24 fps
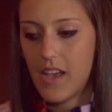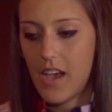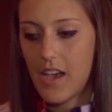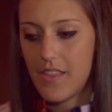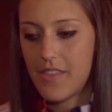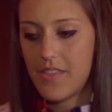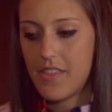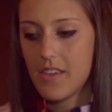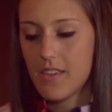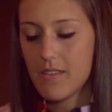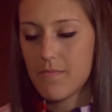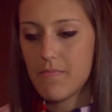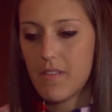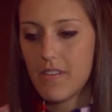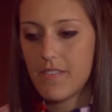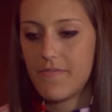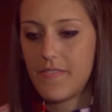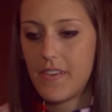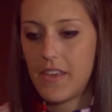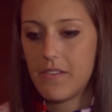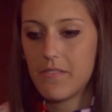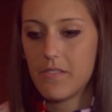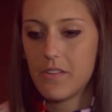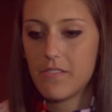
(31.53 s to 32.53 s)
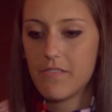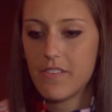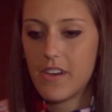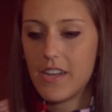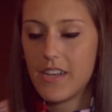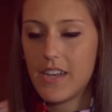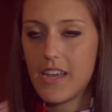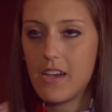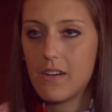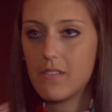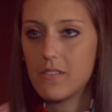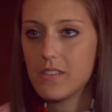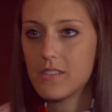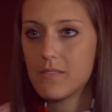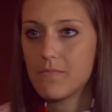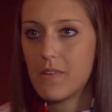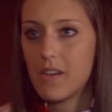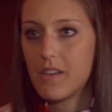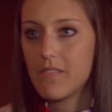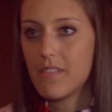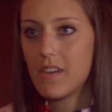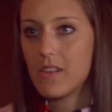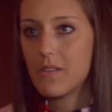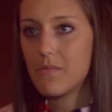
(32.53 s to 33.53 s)
I think my favorite right now is
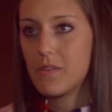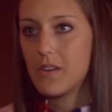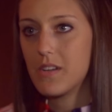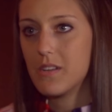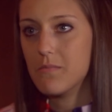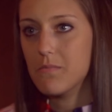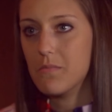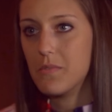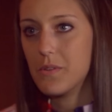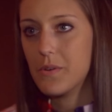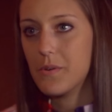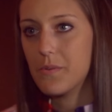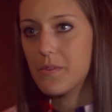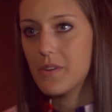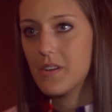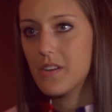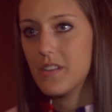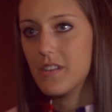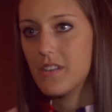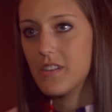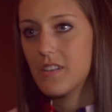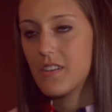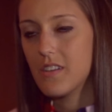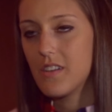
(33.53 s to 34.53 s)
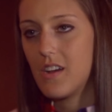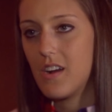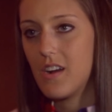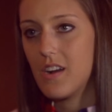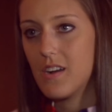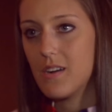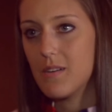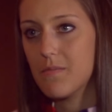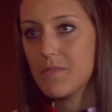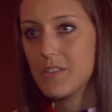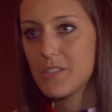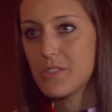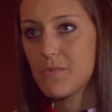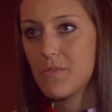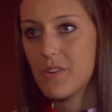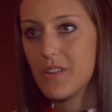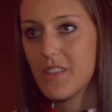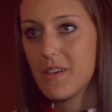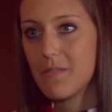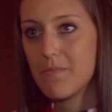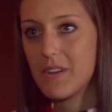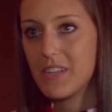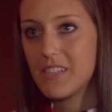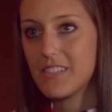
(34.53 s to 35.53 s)
my red, white, and blue one. Um, it's
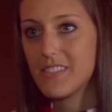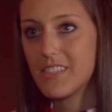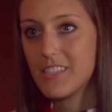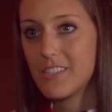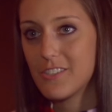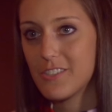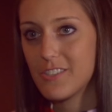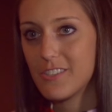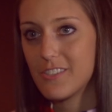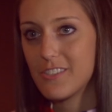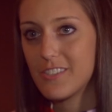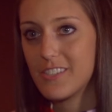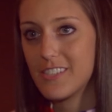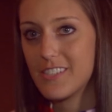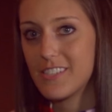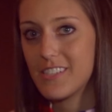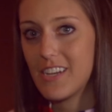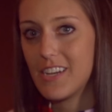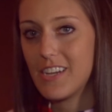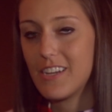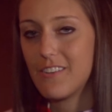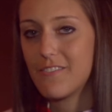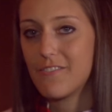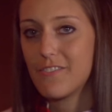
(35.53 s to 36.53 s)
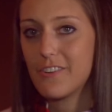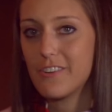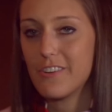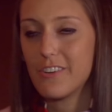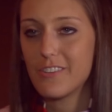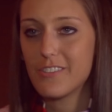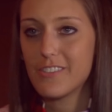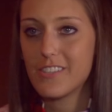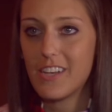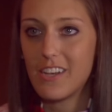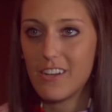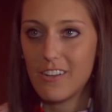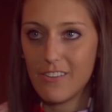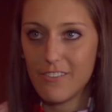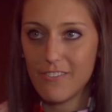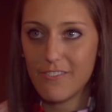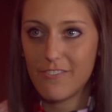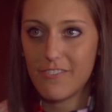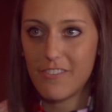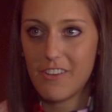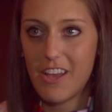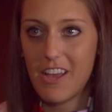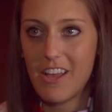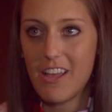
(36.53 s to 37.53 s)
one that my sister designed for herself,
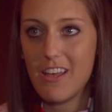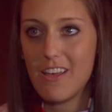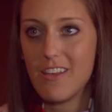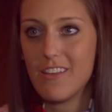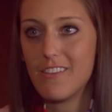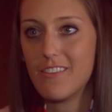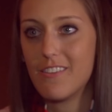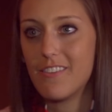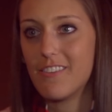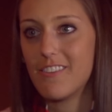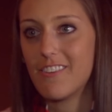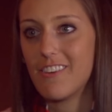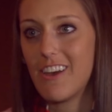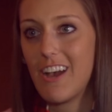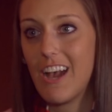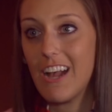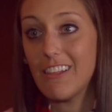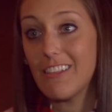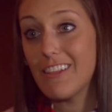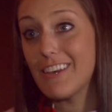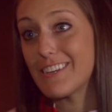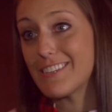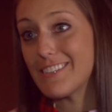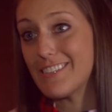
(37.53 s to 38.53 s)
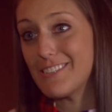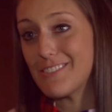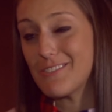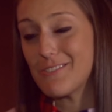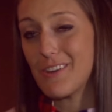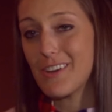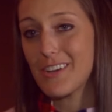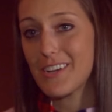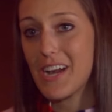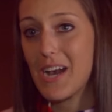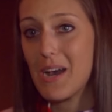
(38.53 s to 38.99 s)
and I liked it, so I